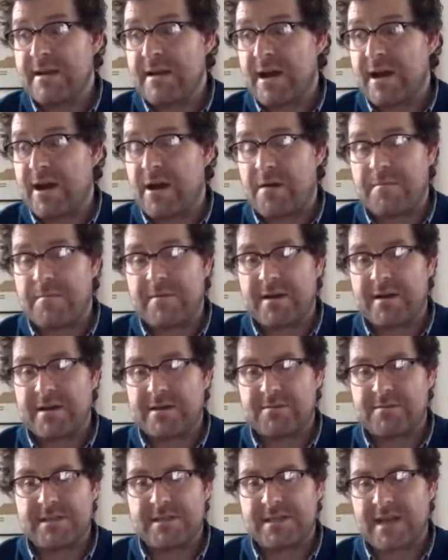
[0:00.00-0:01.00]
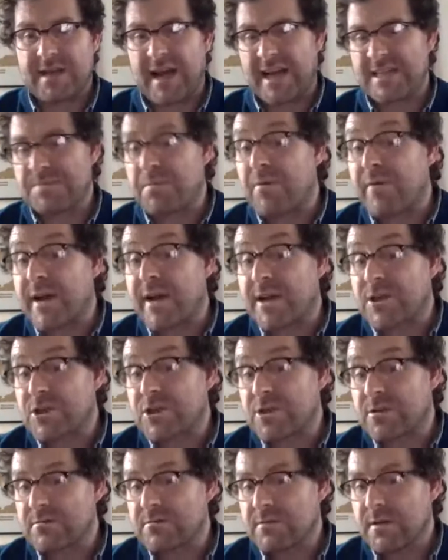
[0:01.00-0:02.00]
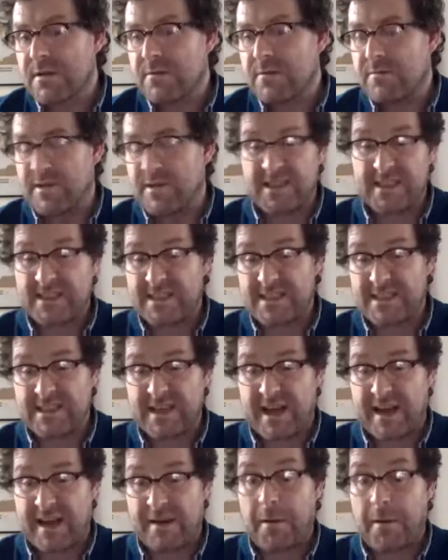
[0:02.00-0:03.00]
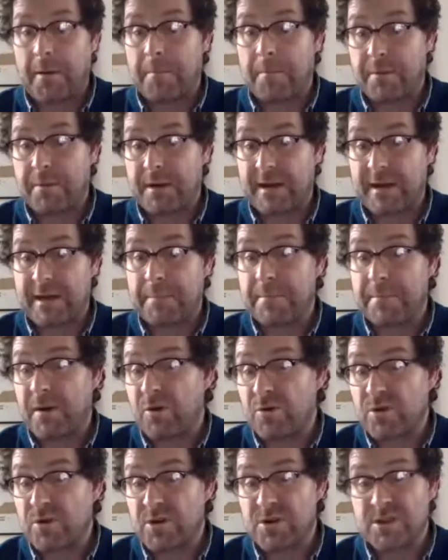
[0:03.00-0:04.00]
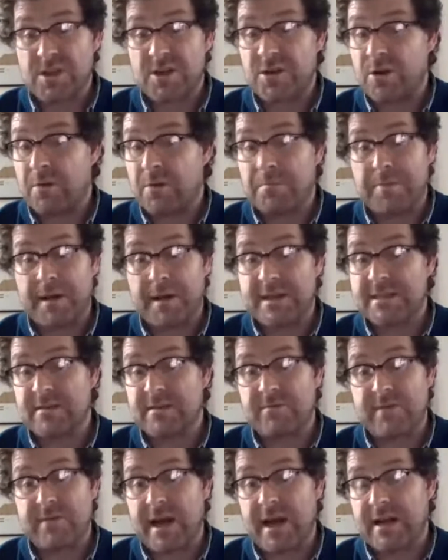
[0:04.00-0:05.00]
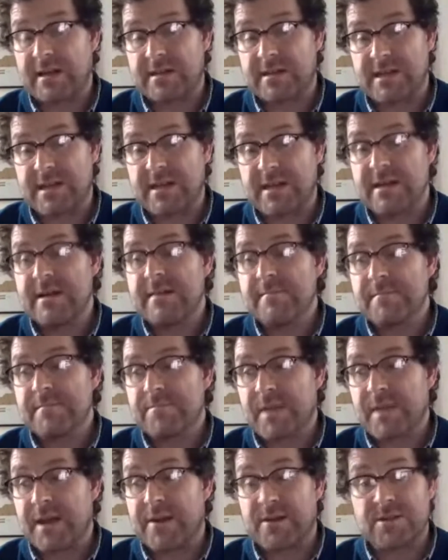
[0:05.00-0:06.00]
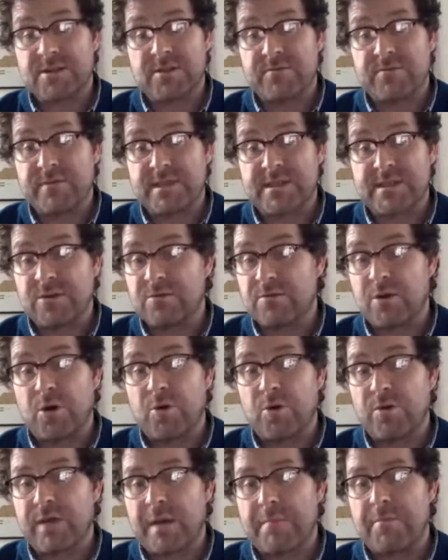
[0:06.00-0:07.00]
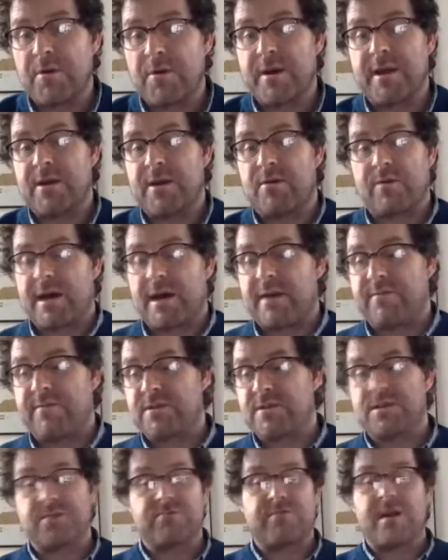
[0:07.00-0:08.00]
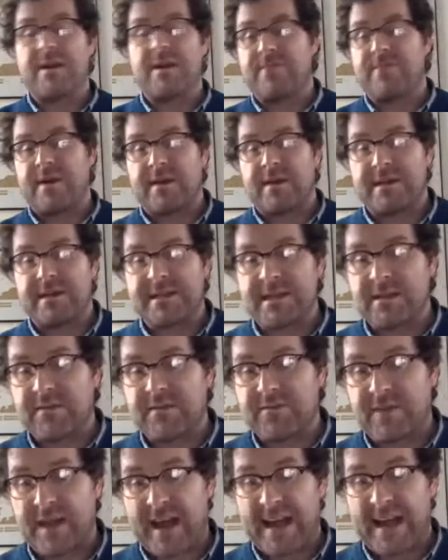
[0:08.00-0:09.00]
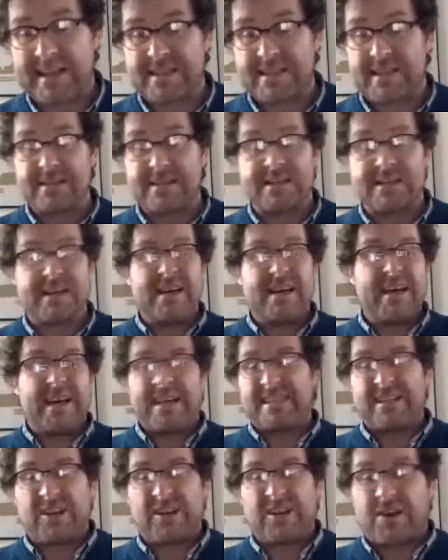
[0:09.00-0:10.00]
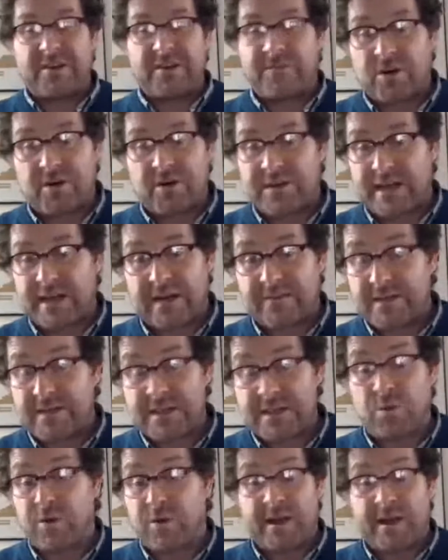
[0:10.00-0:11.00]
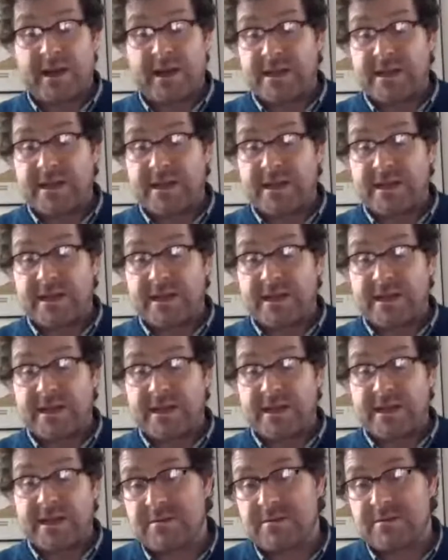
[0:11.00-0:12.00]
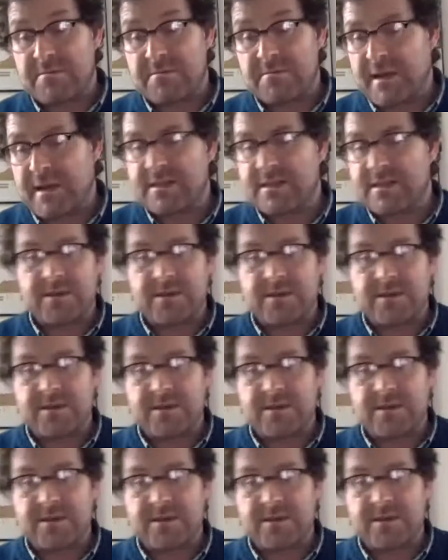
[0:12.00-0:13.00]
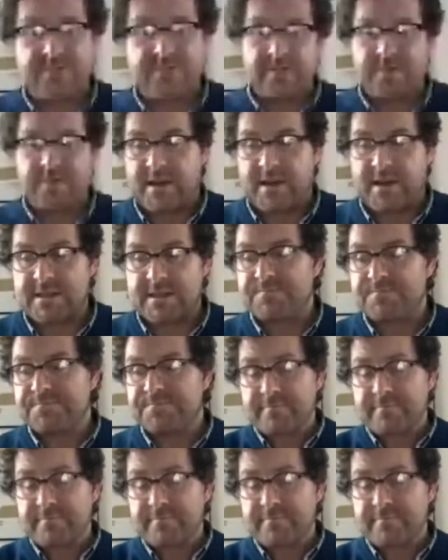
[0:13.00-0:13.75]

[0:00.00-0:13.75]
um, as we aspirational, which is to say, completely bonkers and not based in reality. And as a result, all that money you gave us to renovate this lovely asset is kind of gone down the swanee because we've not been able to do the maintenance for the last five years.